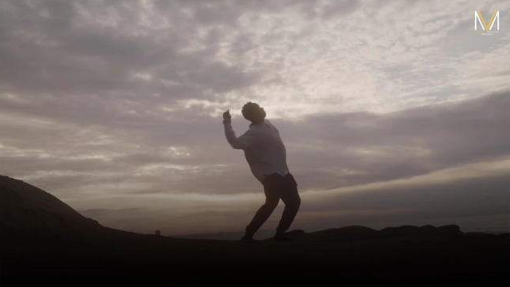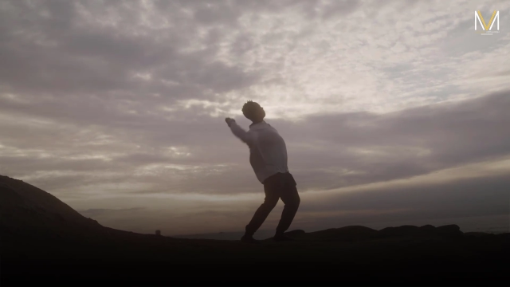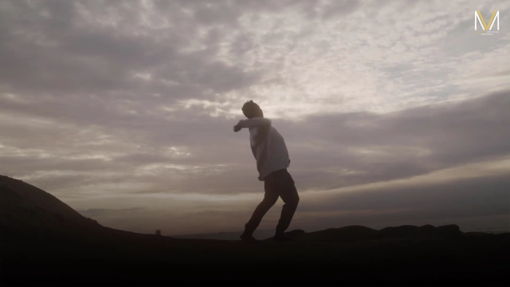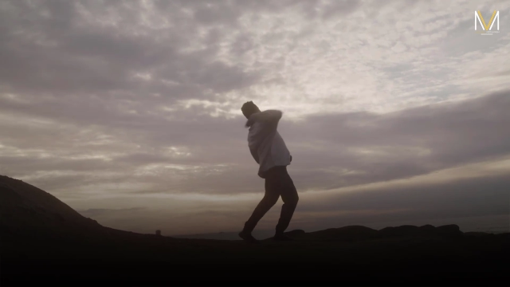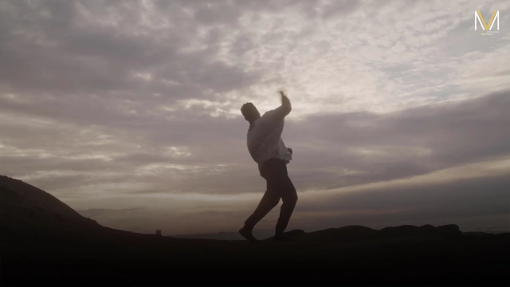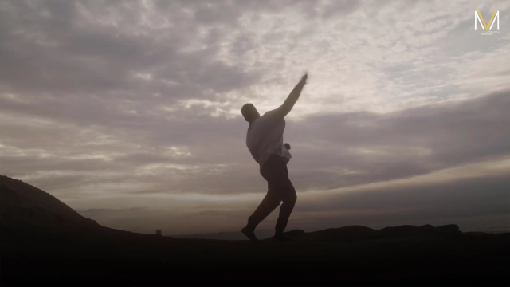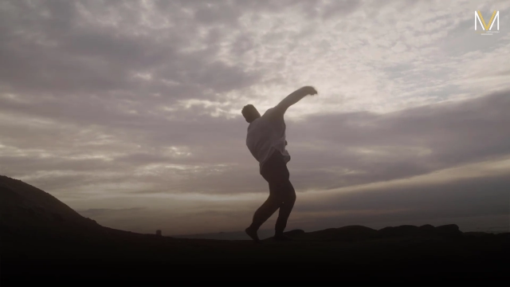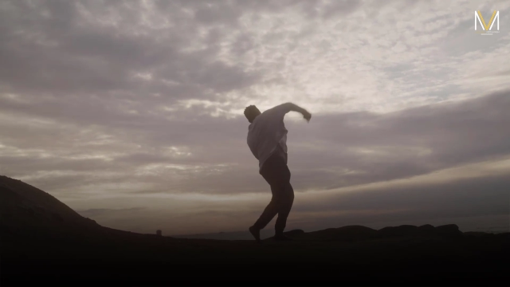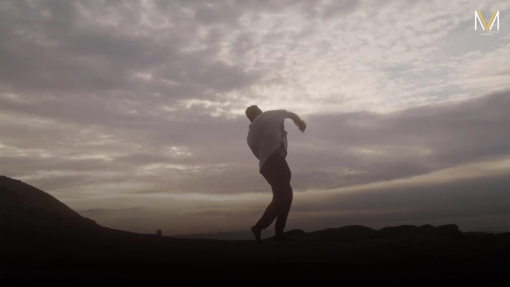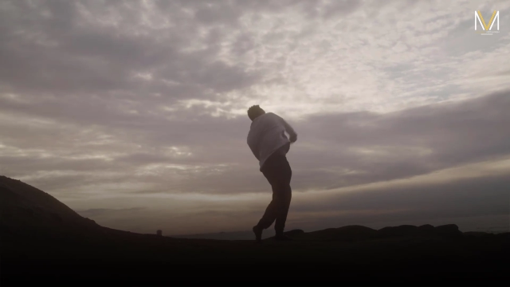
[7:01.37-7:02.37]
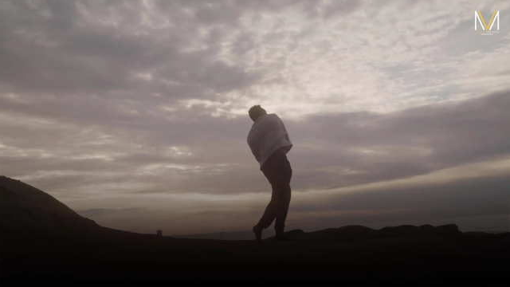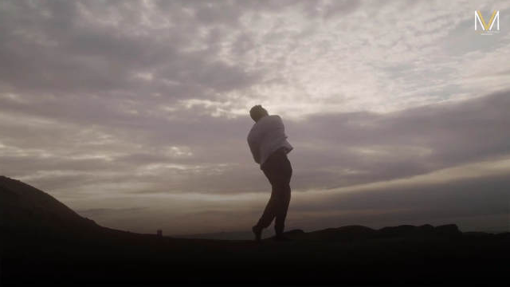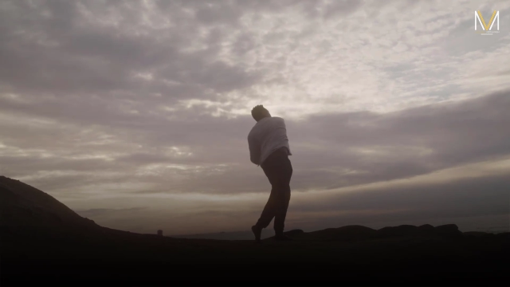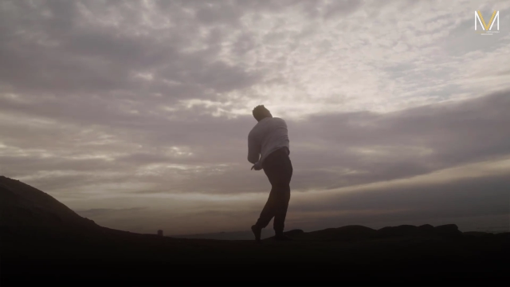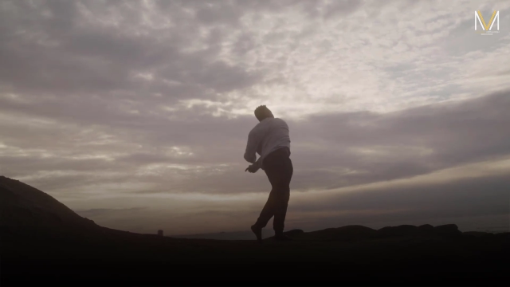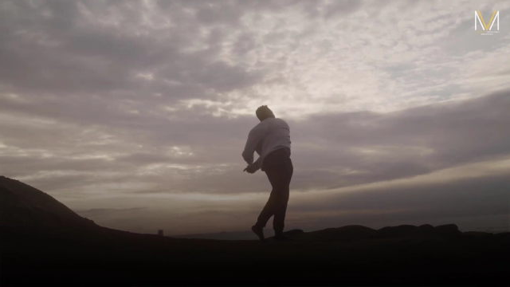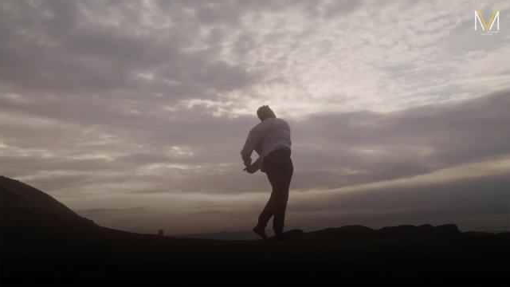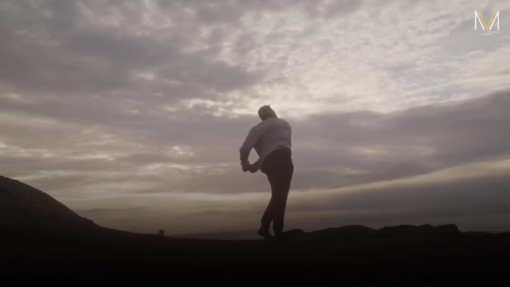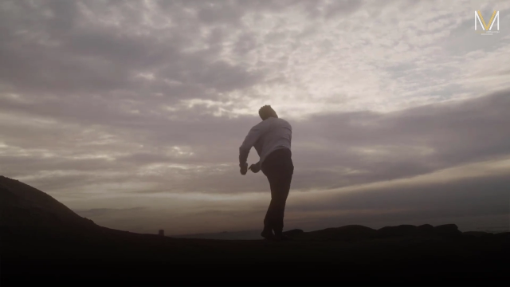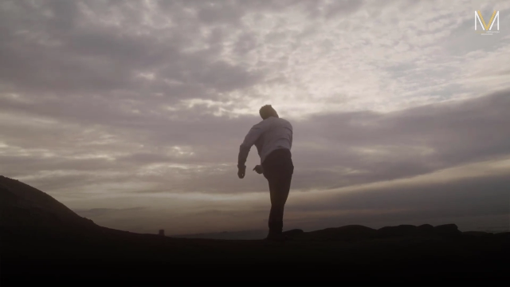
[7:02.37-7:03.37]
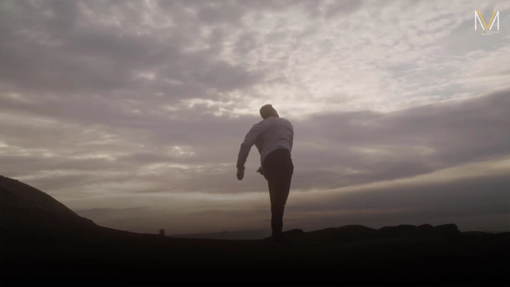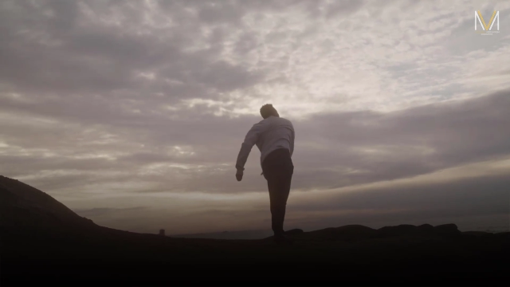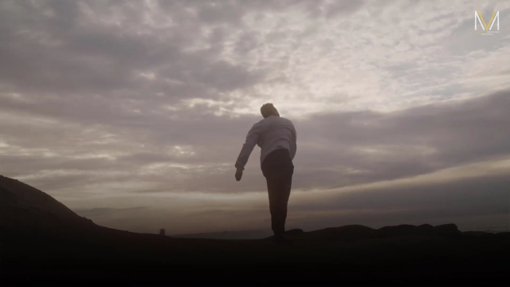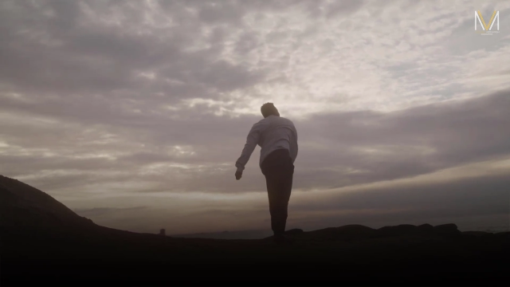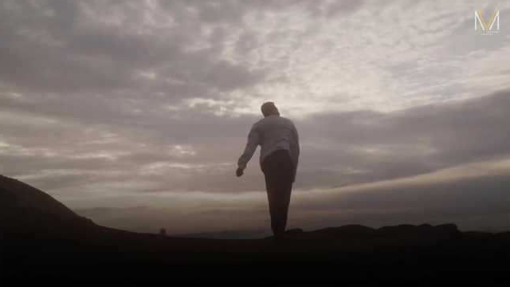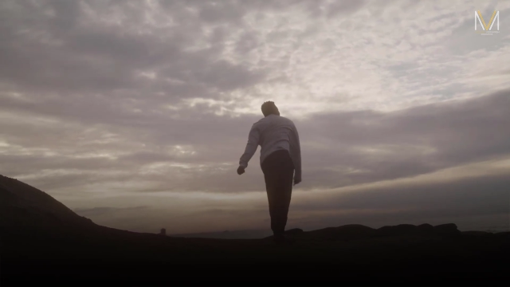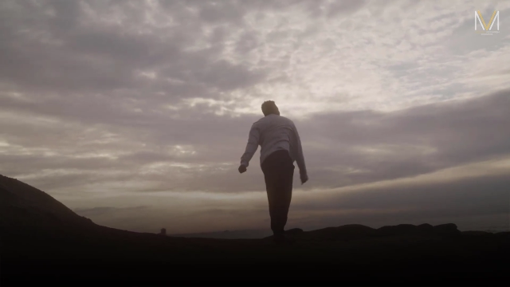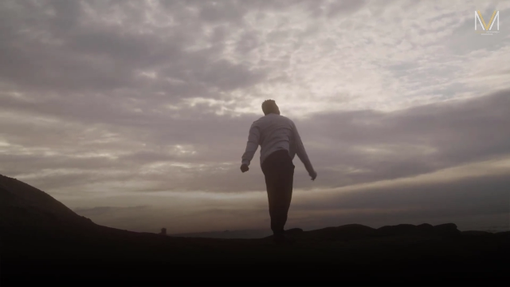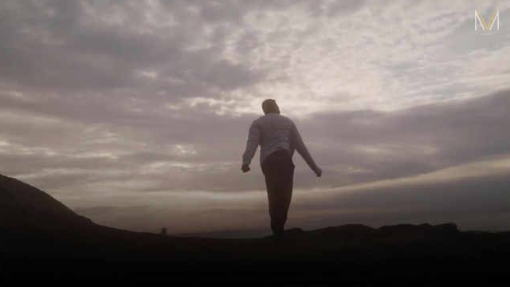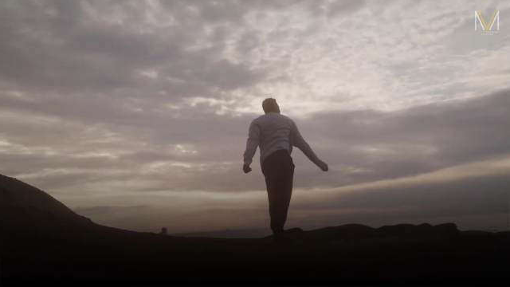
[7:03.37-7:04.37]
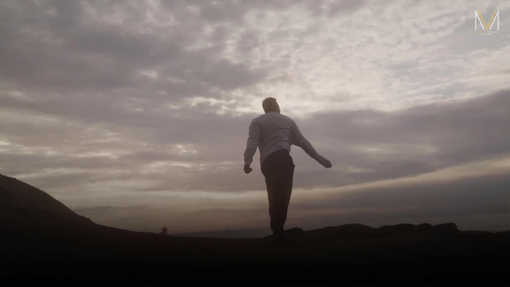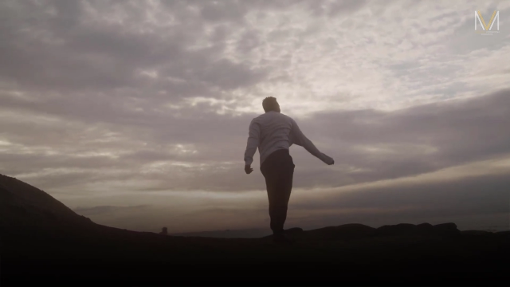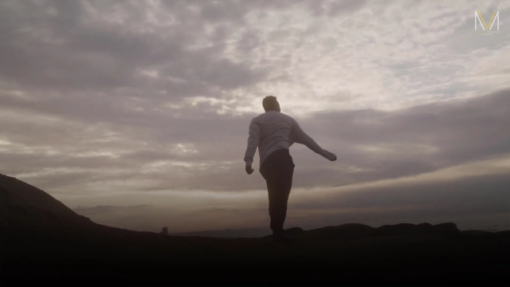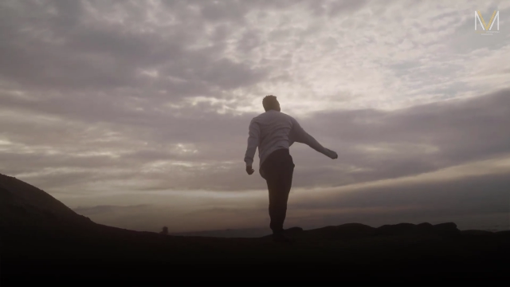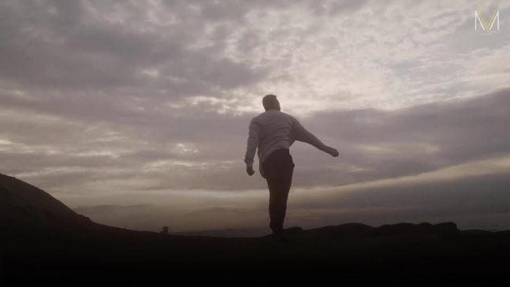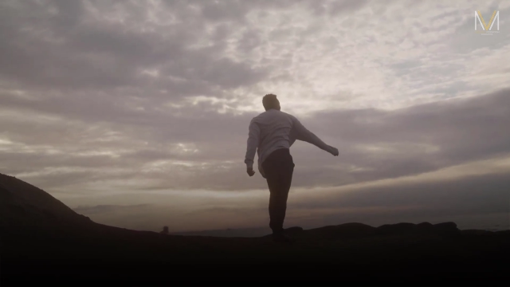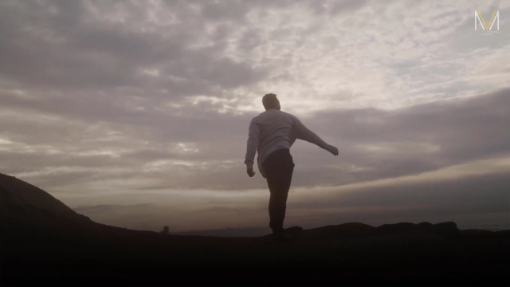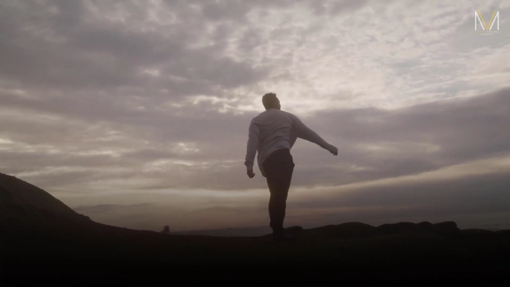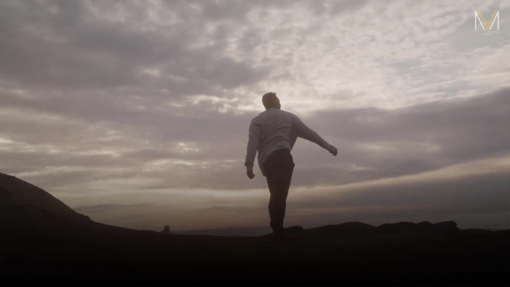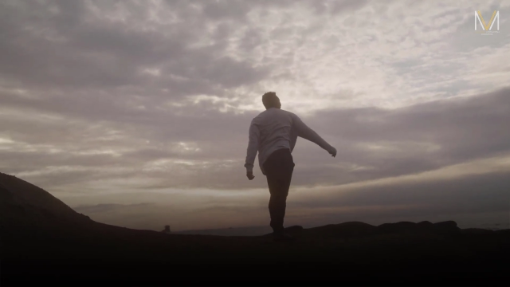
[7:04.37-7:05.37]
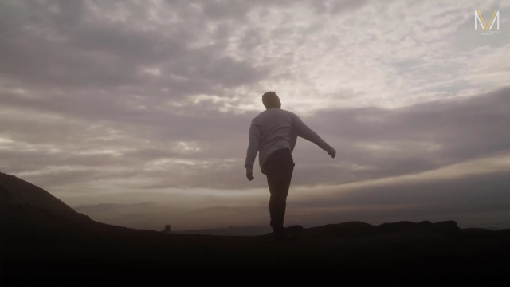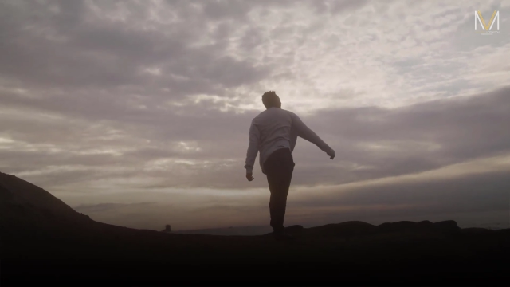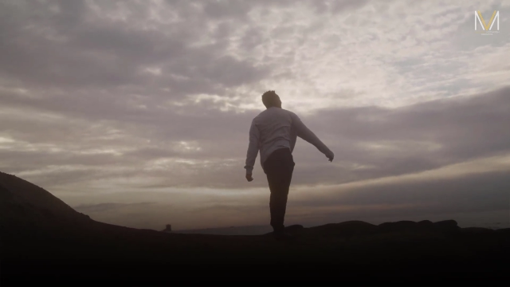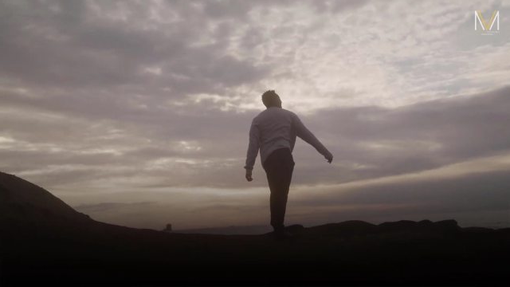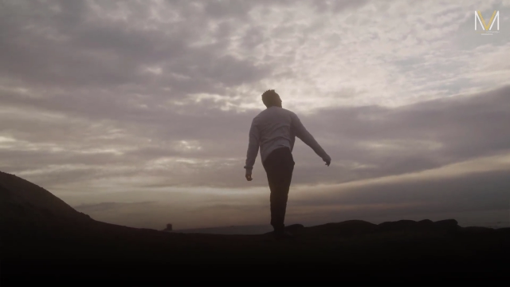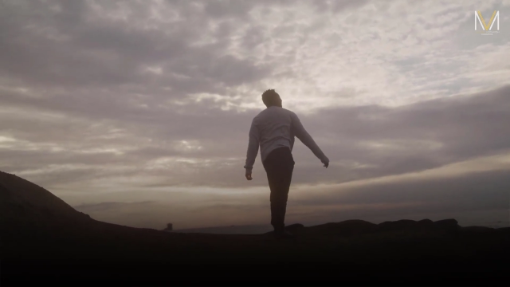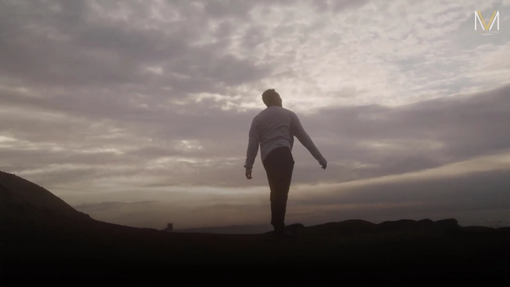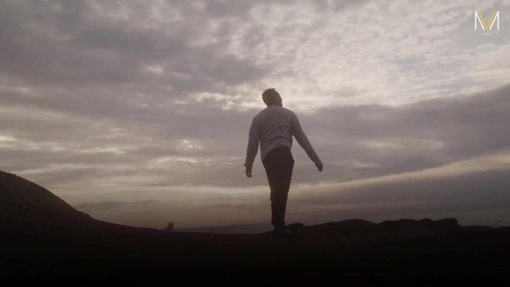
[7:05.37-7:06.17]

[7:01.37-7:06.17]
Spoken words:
(no speaker visible)